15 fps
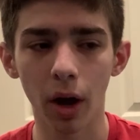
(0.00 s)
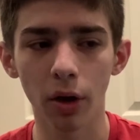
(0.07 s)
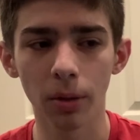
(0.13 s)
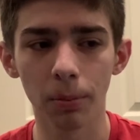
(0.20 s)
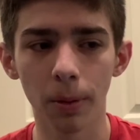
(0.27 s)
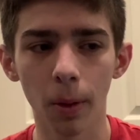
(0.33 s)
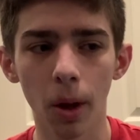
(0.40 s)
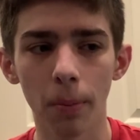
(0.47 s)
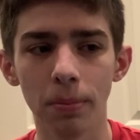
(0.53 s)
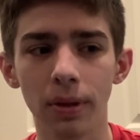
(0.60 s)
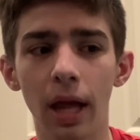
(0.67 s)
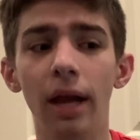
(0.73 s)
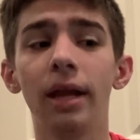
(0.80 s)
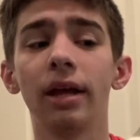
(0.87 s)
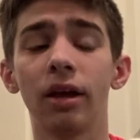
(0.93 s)
to blow up,
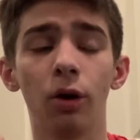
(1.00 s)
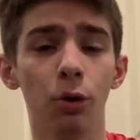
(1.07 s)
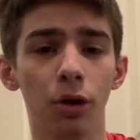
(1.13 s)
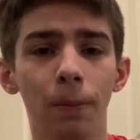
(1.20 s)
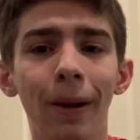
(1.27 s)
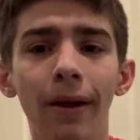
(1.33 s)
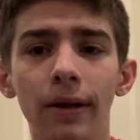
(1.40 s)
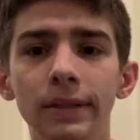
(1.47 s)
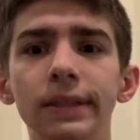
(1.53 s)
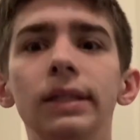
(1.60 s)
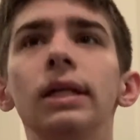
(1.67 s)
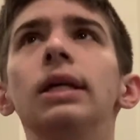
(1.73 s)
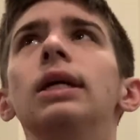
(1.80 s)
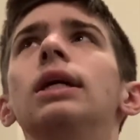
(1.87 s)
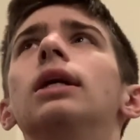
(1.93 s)
then it killed her parents.
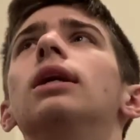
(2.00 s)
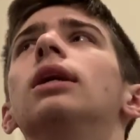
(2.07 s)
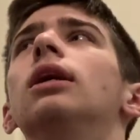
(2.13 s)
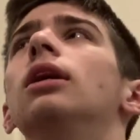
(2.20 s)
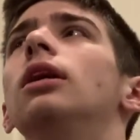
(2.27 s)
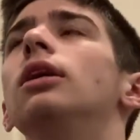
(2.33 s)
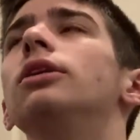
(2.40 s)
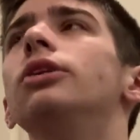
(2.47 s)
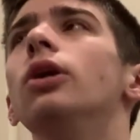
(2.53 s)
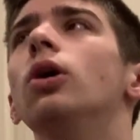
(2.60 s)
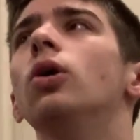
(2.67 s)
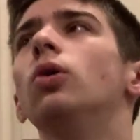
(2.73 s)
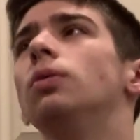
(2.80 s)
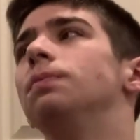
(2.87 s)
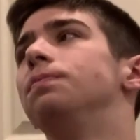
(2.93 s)

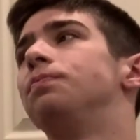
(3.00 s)
So